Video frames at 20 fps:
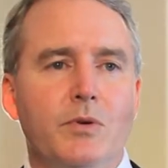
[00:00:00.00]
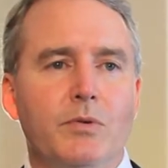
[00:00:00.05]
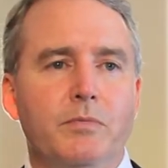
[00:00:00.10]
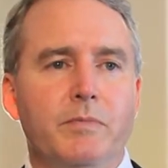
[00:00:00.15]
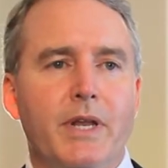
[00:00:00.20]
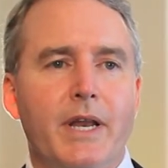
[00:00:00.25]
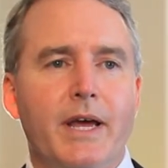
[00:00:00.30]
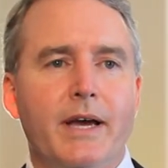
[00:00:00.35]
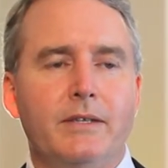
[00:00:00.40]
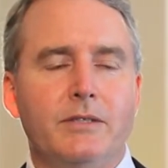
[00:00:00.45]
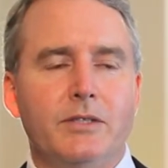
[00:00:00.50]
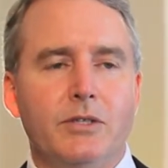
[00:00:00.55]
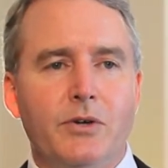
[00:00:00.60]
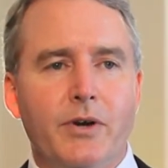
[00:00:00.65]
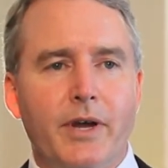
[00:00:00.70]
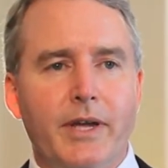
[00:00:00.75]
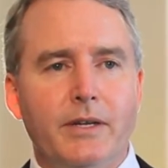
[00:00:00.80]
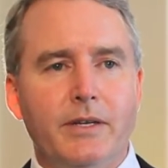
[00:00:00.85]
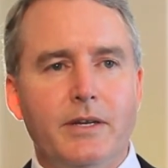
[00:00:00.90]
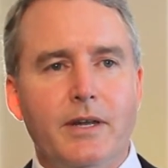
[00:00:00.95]
movement has a
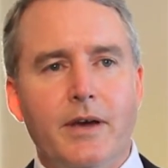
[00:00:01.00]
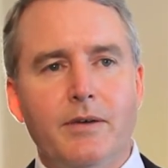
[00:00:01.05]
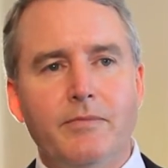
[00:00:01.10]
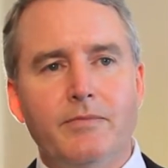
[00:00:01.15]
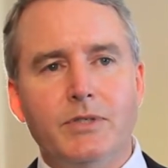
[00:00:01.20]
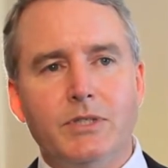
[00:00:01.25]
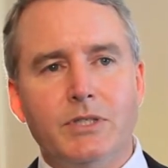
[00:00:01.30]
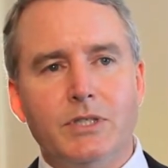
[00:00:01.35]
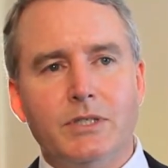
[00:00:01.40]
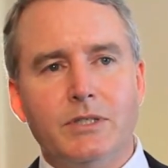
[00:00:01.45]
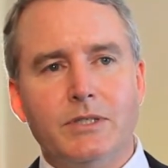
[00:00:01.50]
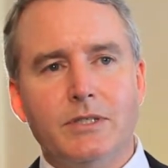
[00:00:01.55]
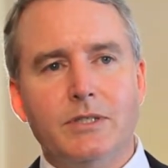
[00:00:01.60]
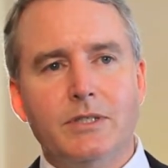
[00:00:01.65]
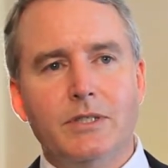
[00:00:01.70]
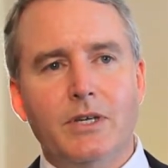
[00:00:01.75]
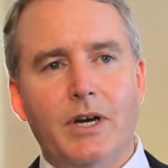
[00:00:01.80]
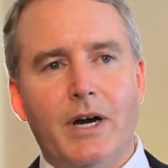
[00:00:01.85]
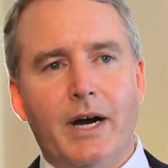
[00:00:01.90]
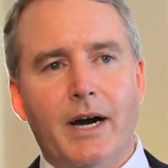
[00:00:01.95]
great
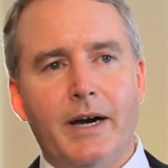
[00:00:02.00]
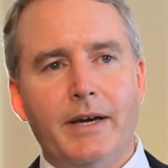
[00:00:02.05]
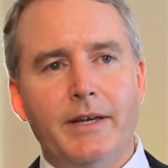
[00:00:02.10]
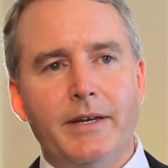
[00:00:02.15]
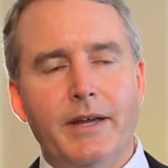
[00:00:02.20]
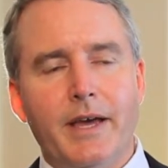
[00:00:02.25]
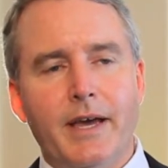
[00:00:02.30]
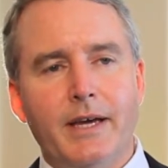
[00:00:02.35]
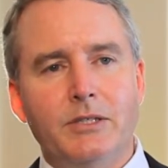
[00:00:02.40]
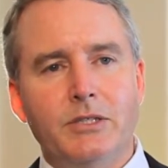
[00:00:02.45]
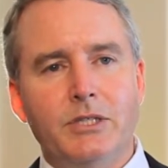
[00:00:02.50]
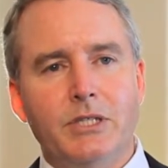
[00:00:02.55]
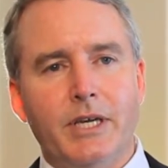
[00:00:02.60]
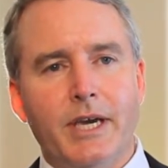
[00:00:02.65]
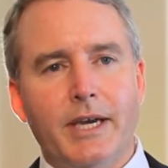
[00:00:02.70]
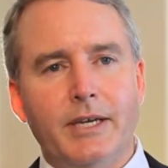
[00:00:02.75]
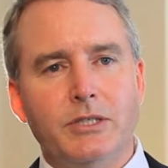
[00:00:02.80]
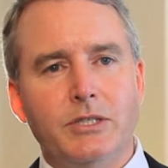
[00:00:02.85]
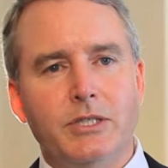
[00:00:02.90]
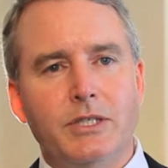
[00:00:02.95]
emphasis on
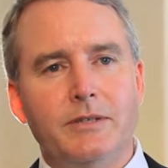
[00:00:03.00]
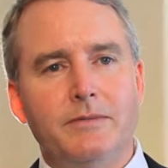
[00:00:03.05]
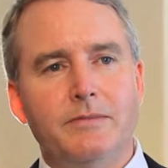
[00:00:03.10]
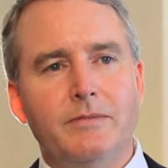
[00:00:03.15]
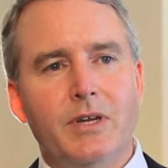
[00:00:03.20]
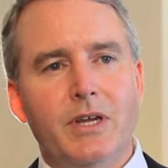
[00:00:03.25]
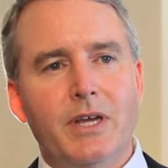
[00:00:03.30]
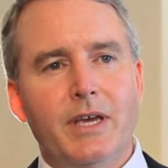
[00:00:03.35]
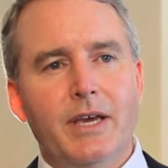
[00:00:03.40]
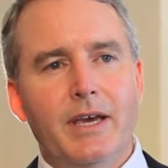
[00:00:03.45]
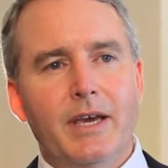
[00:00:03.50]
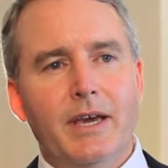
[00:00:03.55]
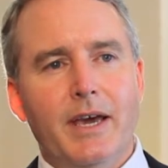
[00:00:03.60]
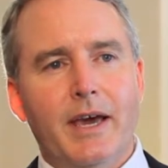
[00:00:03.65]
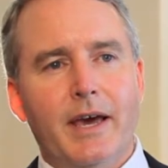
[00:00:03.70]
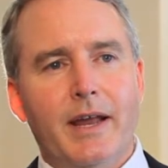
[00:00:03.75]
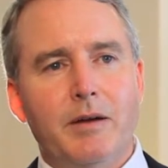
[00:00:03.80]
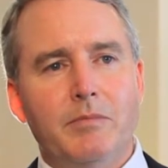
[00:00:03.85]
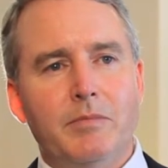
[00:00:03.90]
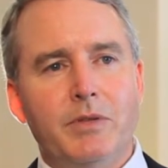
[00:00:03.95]
education,
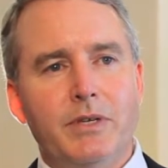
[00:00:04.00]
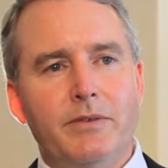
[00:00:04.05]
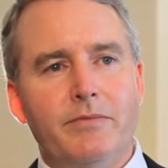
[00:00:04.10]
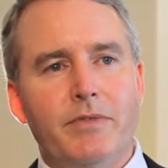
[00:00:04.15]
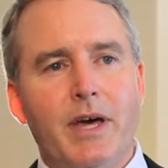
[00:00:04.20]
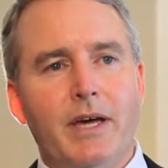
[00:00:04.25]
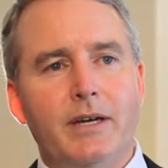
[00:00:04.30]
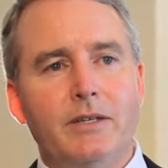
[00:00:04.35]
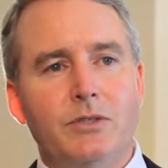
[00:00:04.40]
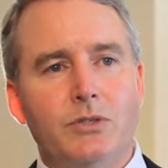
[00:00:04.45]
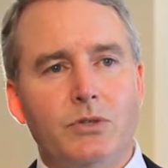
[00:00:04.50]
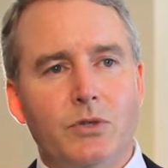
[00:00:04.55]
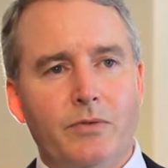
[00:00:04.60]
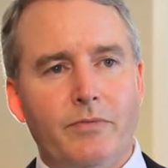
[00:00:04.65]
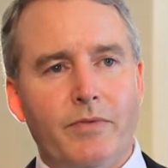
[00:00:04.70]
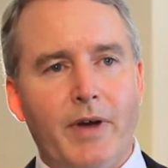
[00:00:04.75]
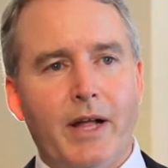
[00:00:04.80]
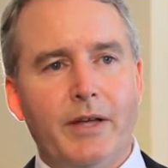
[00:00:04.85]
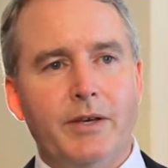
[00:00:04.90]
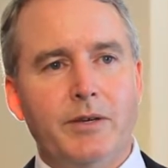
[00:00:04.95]
and I believe that is
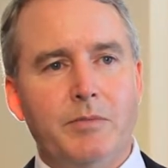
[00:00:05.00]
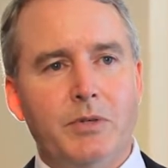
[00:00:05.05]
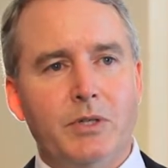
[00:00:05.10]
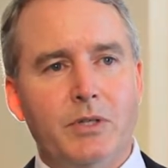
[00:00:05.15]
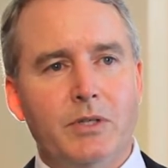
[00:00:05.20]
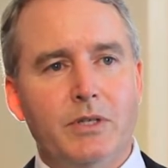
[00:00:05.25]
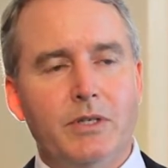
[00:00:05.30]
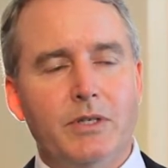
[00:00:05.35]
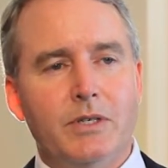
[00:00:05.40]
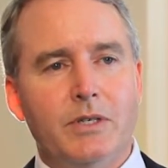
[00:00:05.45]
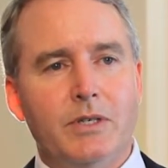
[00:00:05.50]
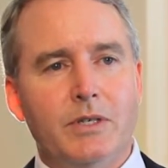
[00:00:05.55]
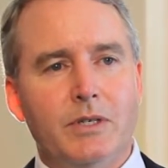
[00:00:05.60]
so valuable.